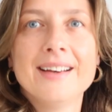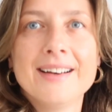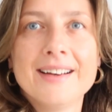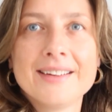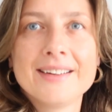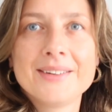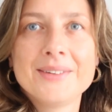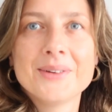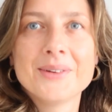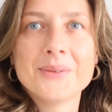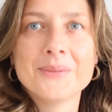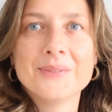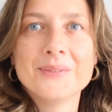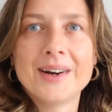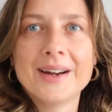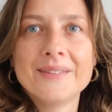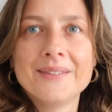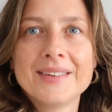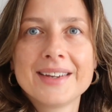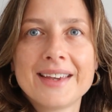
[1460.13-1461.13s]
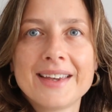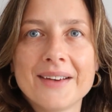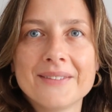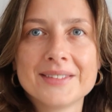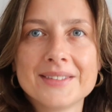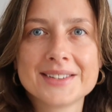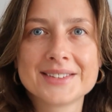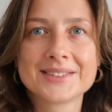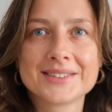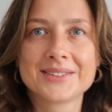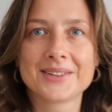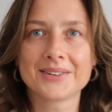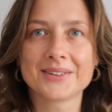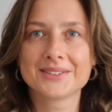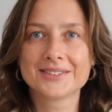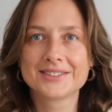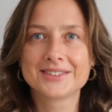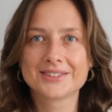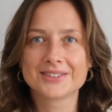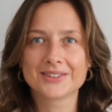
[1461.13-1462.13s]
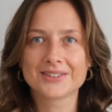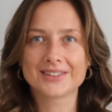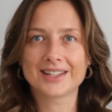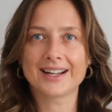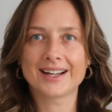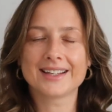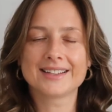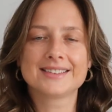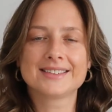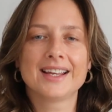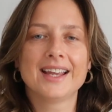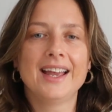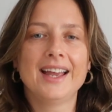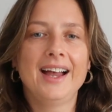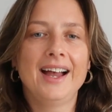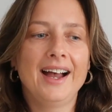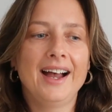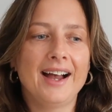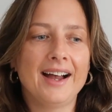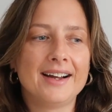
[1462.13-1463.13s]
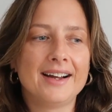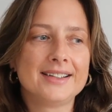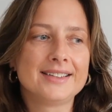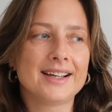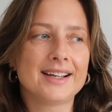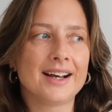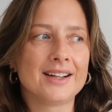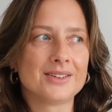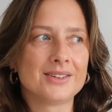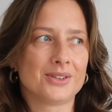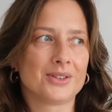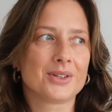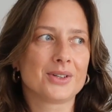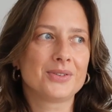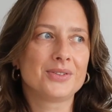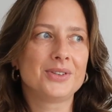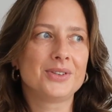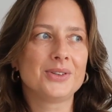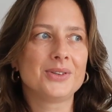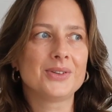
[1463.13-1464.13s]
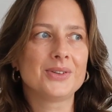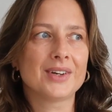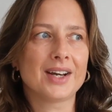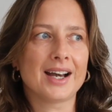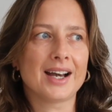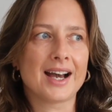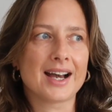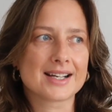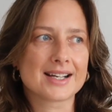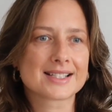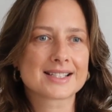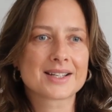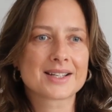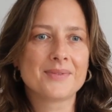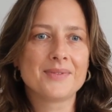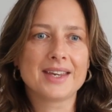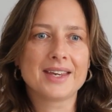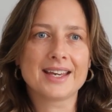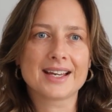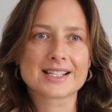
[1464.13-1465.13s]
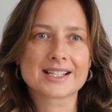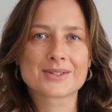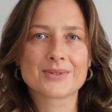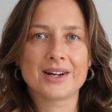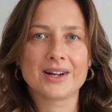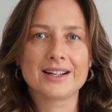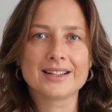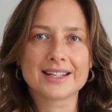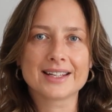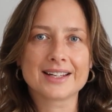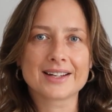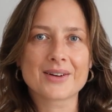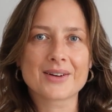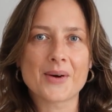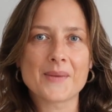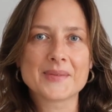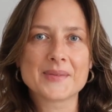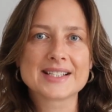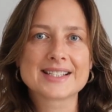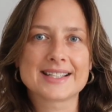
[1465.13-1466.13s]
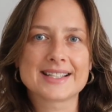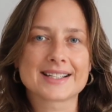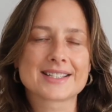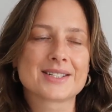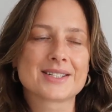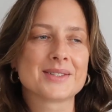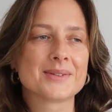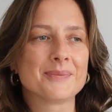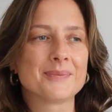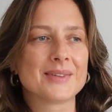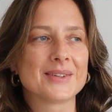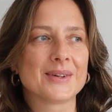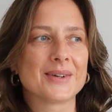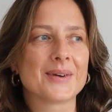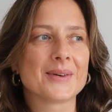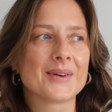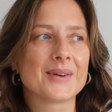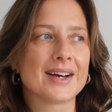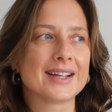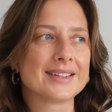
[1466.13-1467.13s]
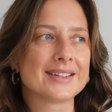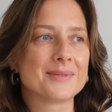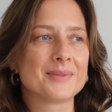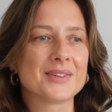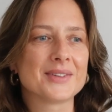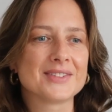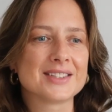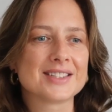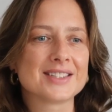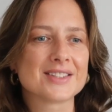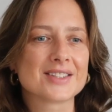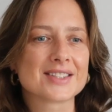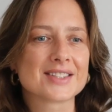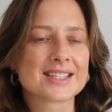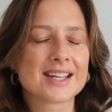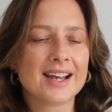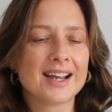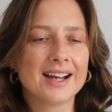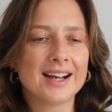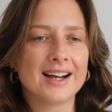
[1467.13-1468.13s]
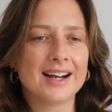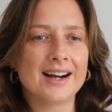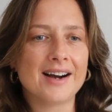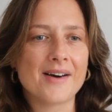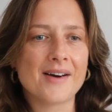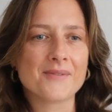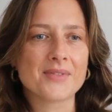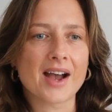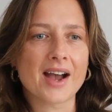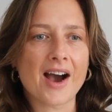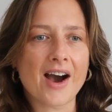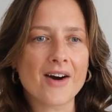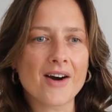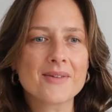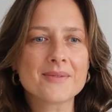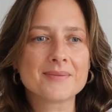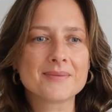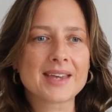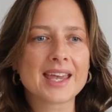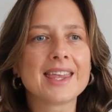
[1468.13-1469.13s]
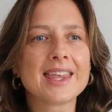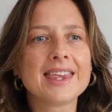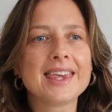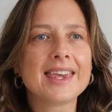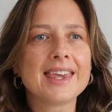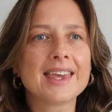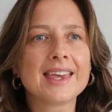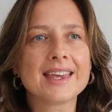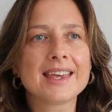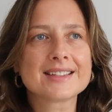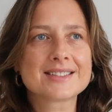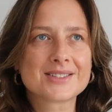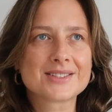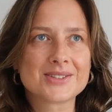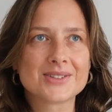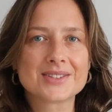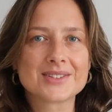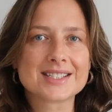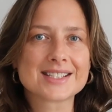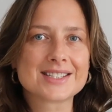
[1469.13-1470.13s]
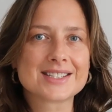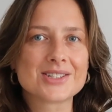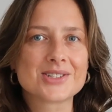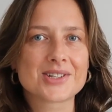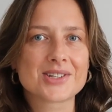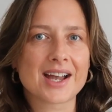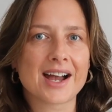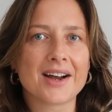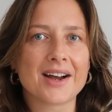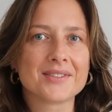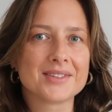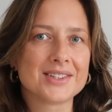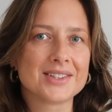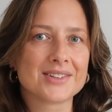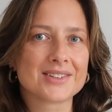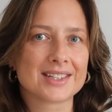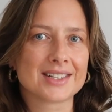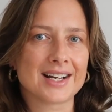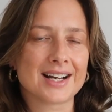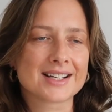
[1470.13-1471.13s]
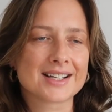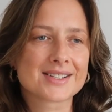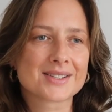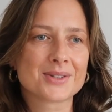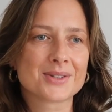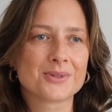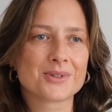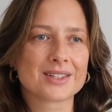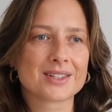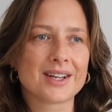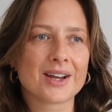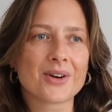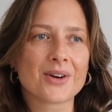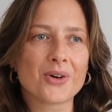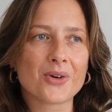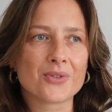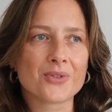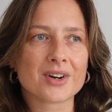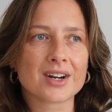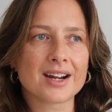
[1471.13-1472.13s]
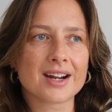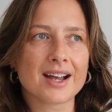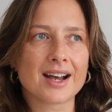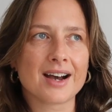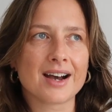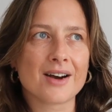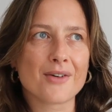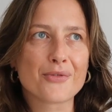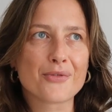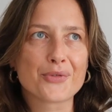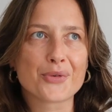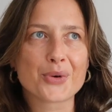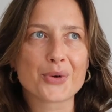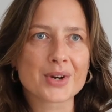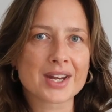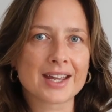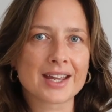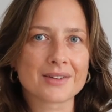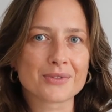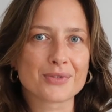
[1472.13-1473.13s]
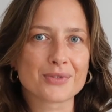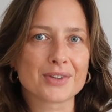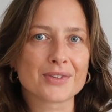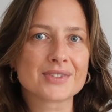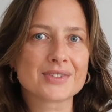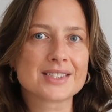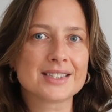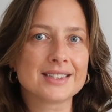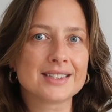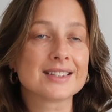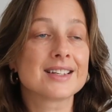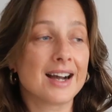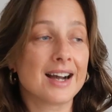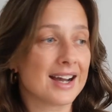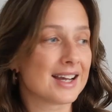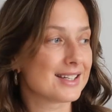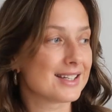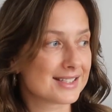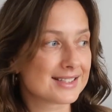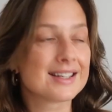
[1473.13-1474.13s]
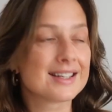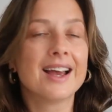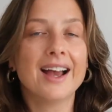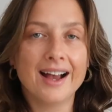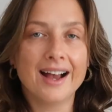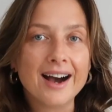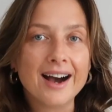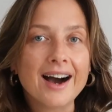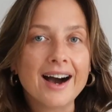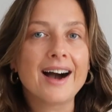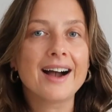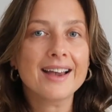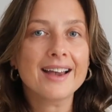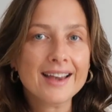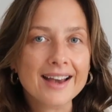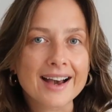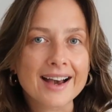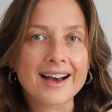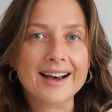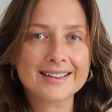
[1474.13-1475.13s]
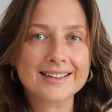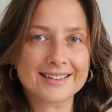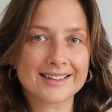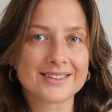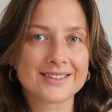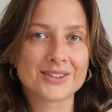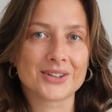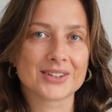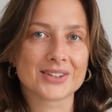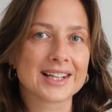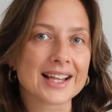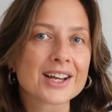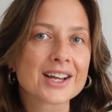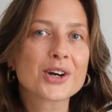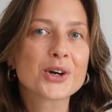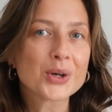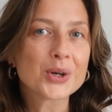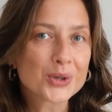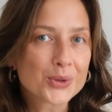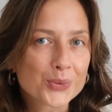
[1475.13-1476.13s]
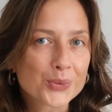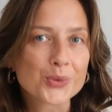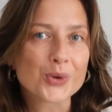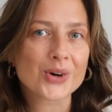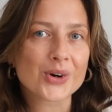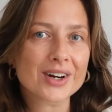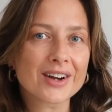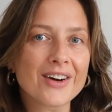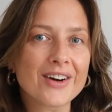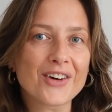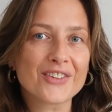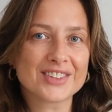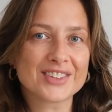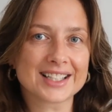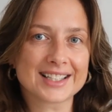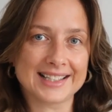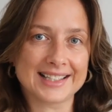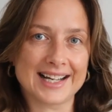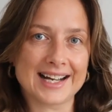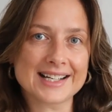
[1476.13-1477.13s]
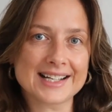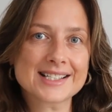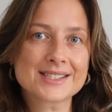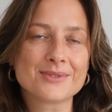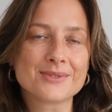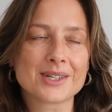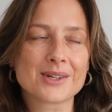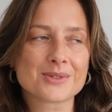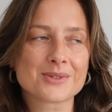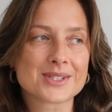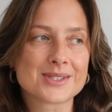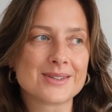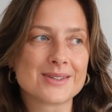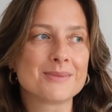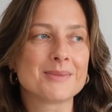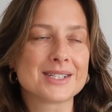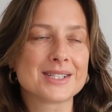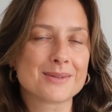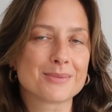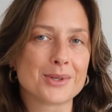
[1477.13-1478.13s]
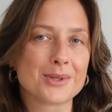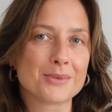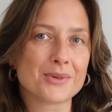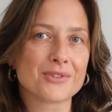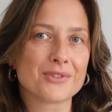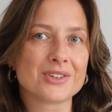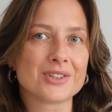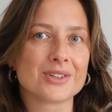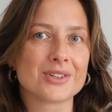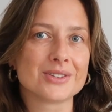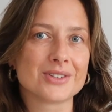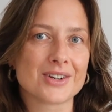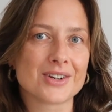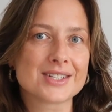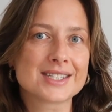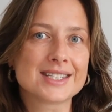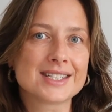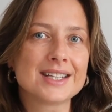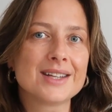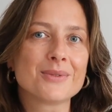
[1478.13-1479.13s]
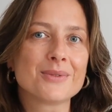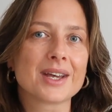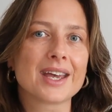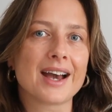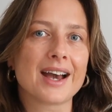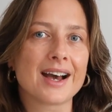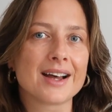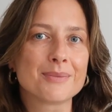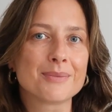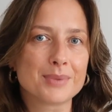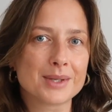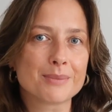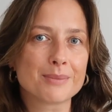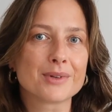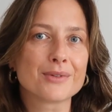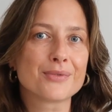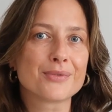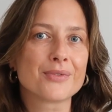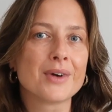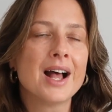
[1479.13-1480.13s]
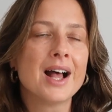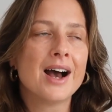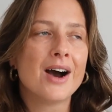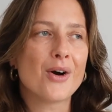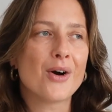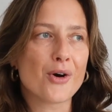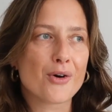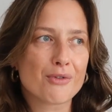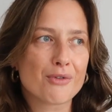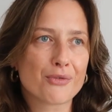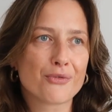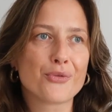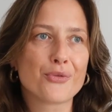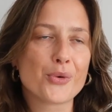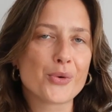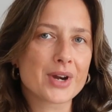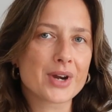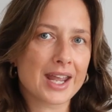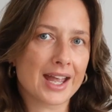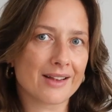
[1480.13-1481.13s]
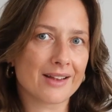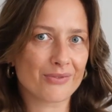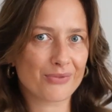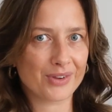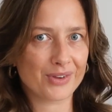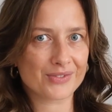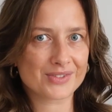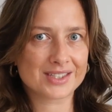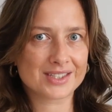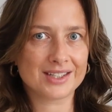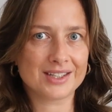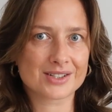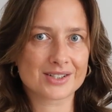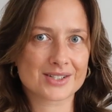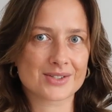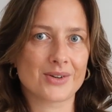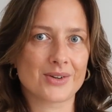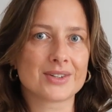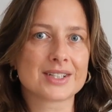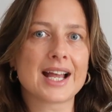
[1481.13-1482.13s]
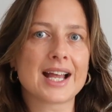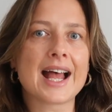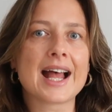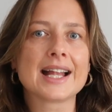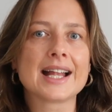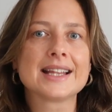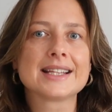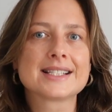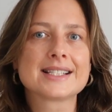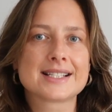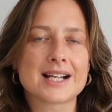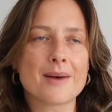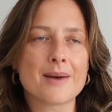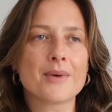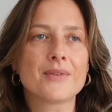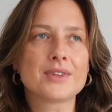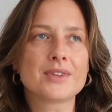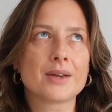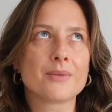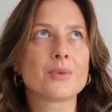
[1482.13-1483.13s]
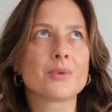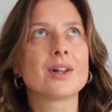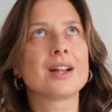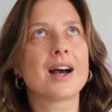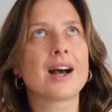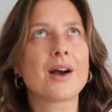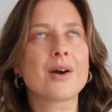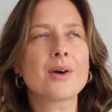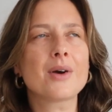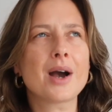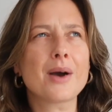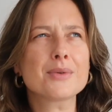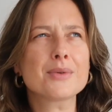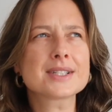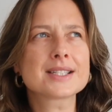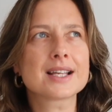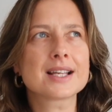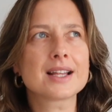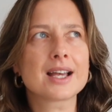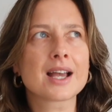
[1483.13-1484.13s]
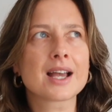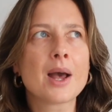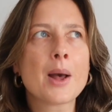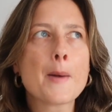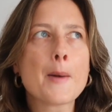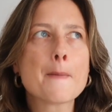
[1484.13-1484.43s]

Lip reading: I don't know why my camera is going so light. And a lot of you ask me as well in the comment section below under my videos, how many students did you have in your class who were like over 40 and 50? Guys, I had a lot, like quarter of the class when I was doing my diploma of general nursing, we had people over 40 and 50 years old. And some of them, well, I would say like